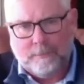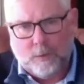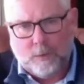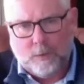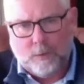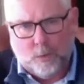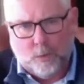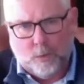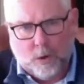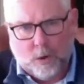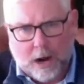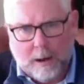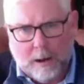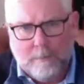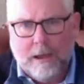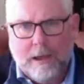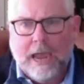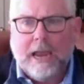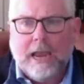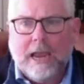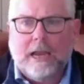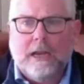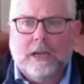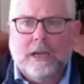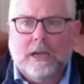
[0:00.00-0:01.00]
when I
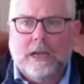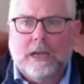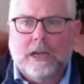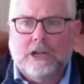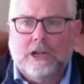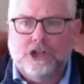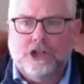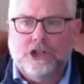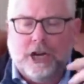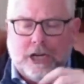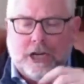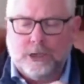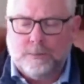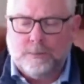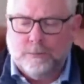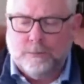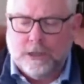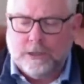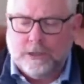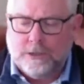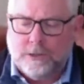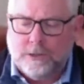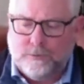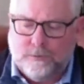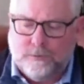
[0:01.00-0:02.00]
make
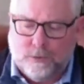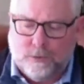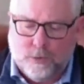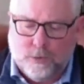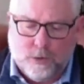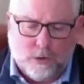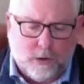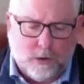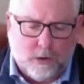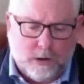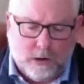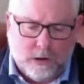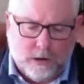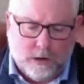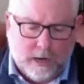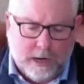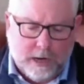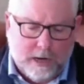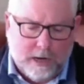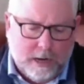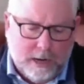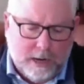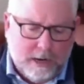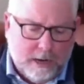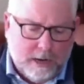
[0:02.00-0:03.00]
adjustments for
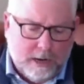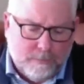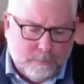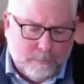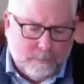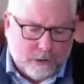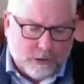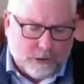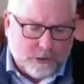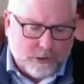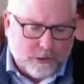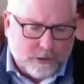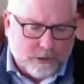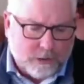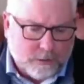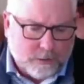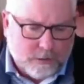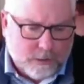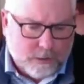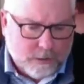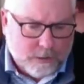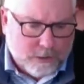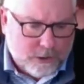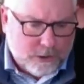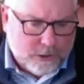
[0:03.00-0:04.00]
any Berkshire
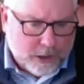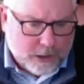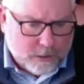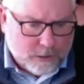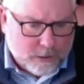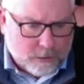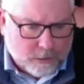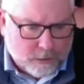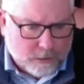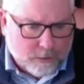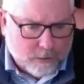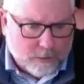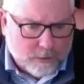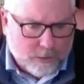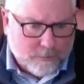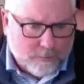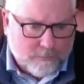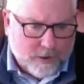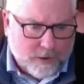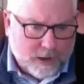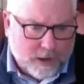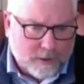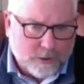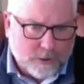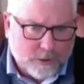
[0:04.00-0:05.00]
shareholder that
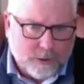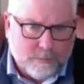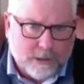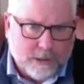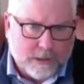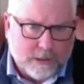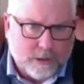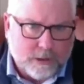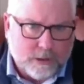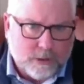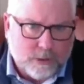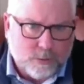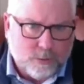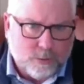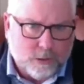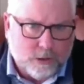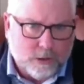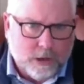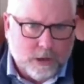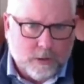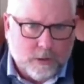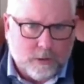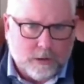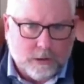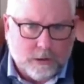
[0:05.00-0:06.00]
follows the business will
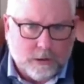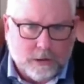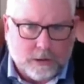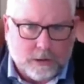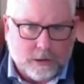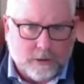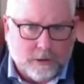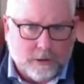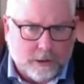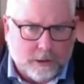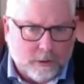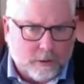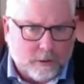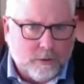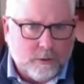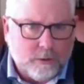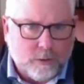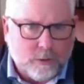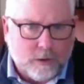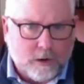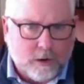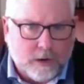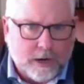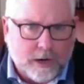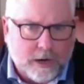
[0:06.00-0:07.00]
know to look at the
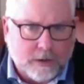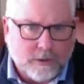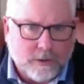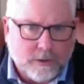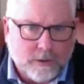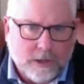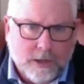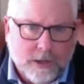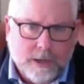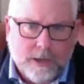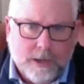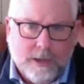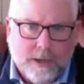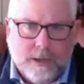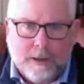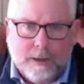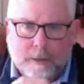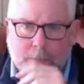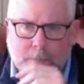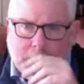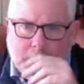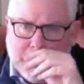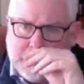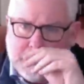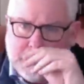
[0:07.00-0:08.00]
look-through earnings,
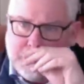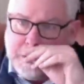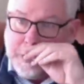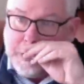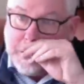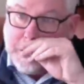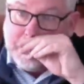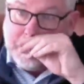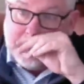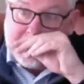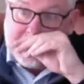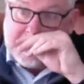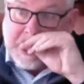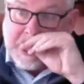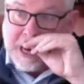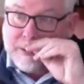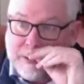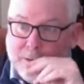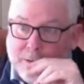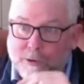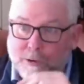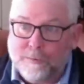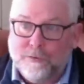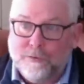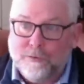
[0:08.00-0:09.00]
because when you own the stock
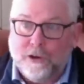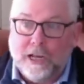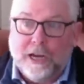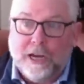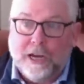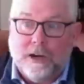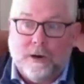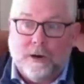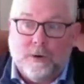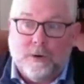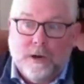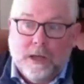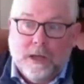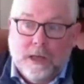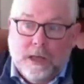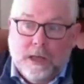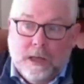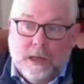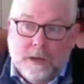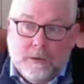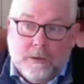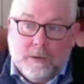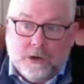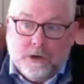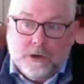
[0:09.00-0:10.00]
portfolio
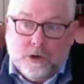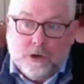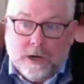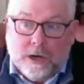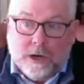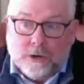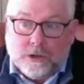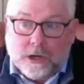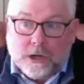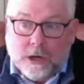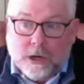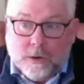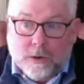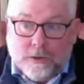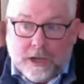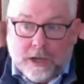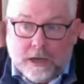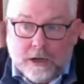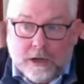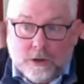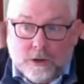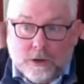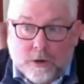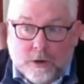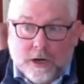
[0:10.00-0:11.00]
2 years ago, at the
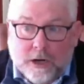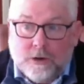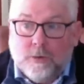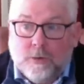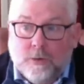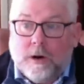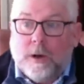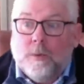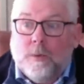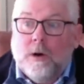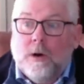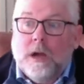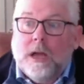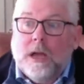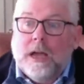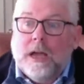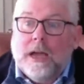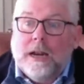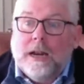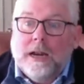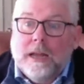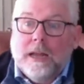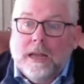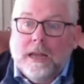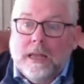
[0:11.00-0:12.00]
end of
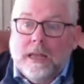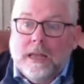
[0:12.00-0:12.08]
2021.